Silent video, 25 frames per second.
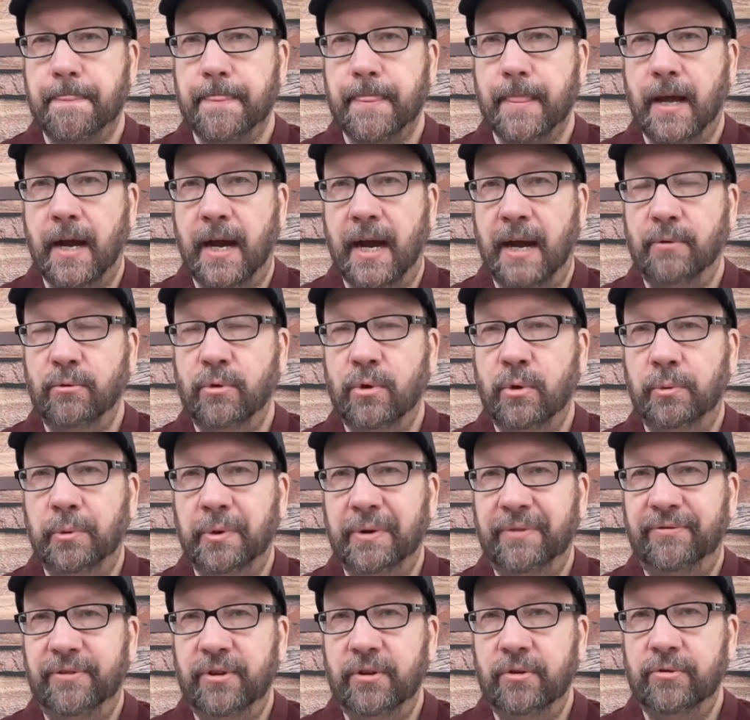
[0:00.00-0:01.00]
will
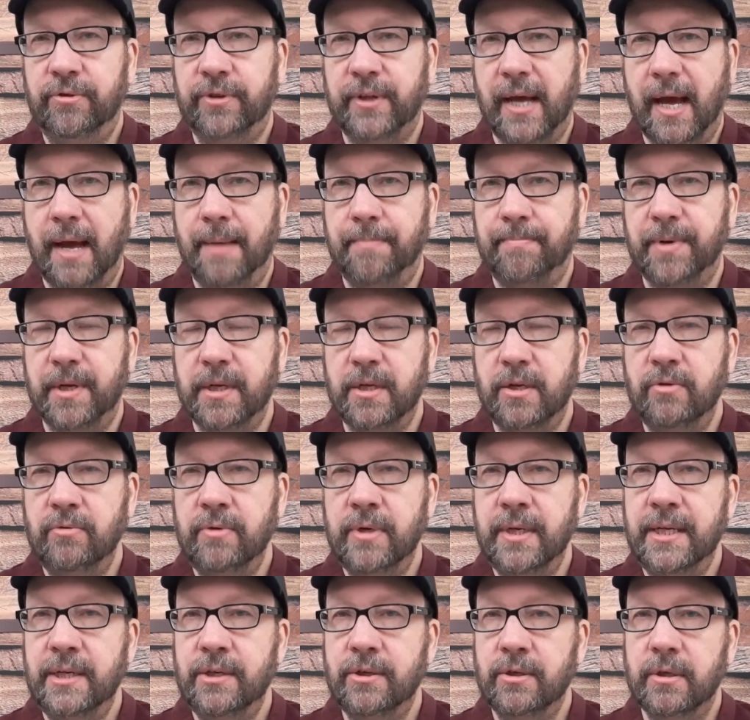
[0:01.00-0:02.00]
review that, but you
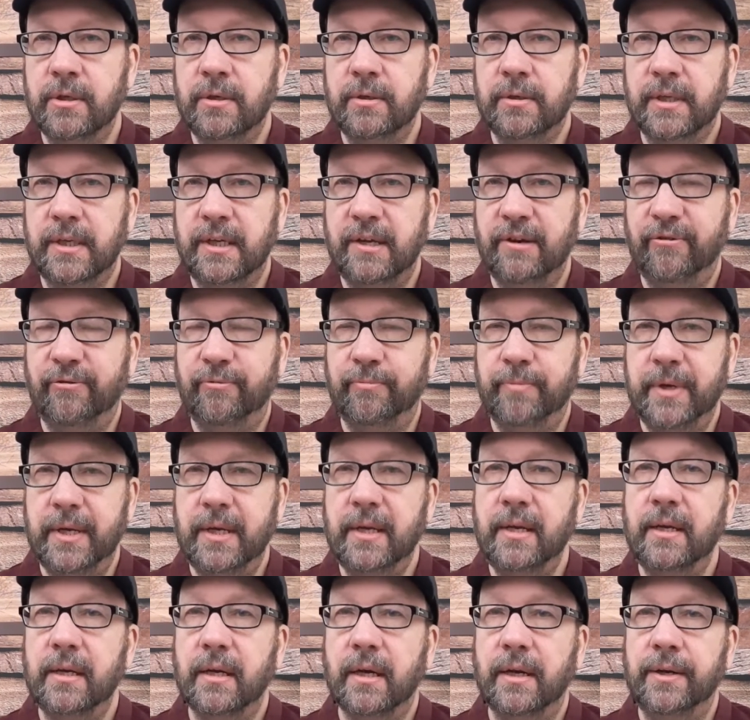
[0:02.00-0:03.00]
need to give
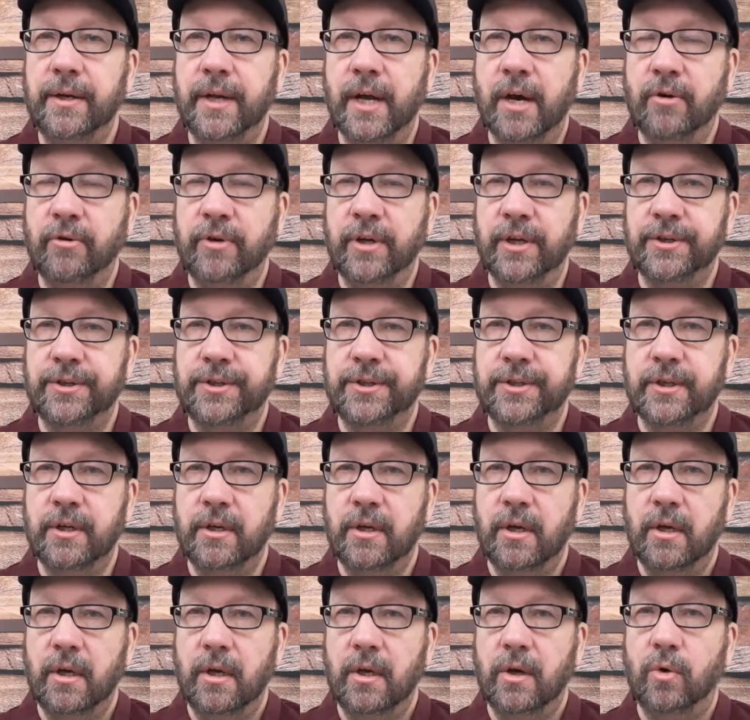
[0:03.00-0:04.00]
me notice
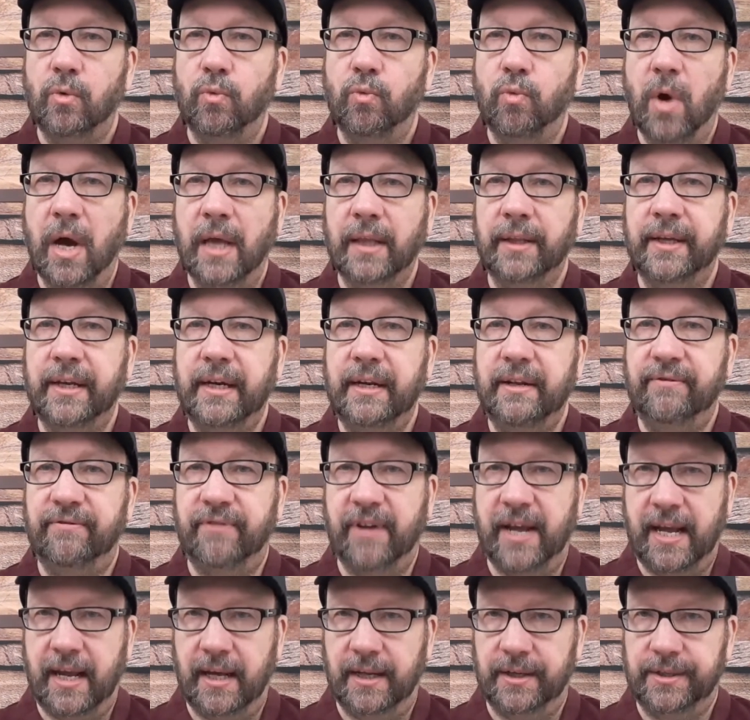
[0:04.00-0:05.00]
well in
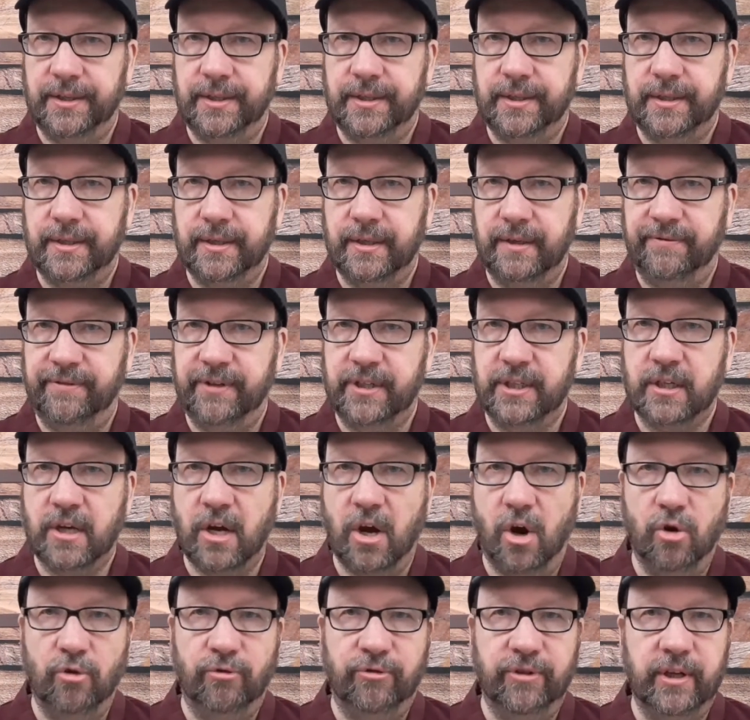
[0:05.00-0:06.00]
advance. If it's
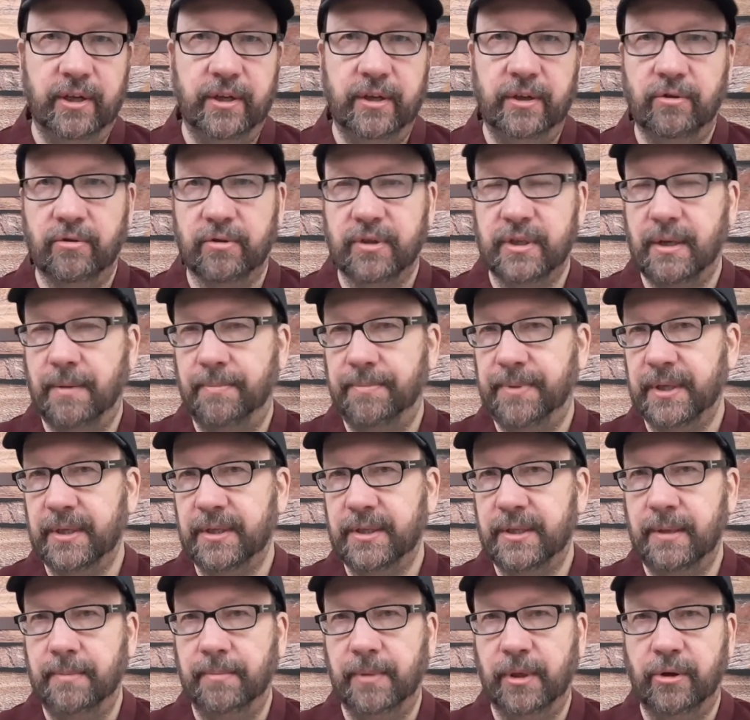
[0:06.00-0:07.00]
COVID or something
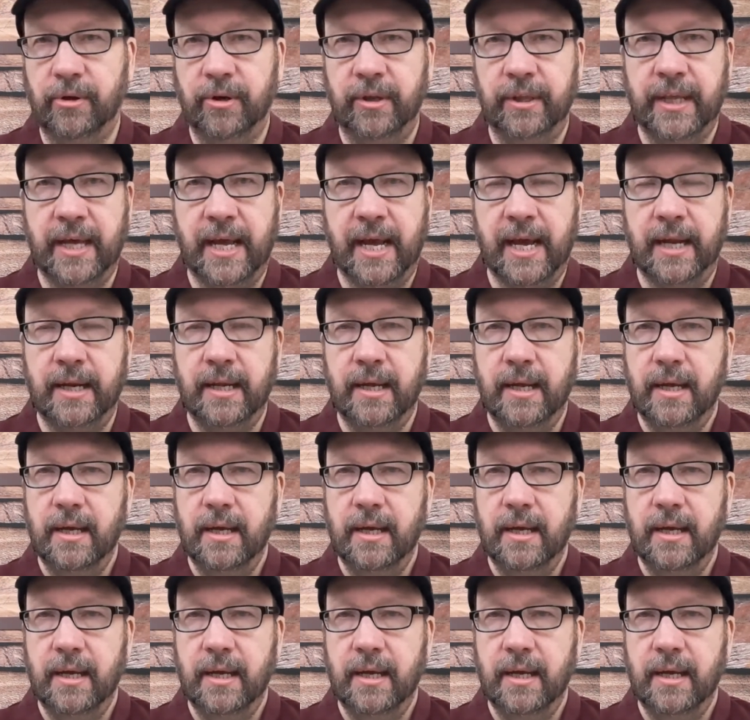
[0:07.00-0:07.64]
similar to that,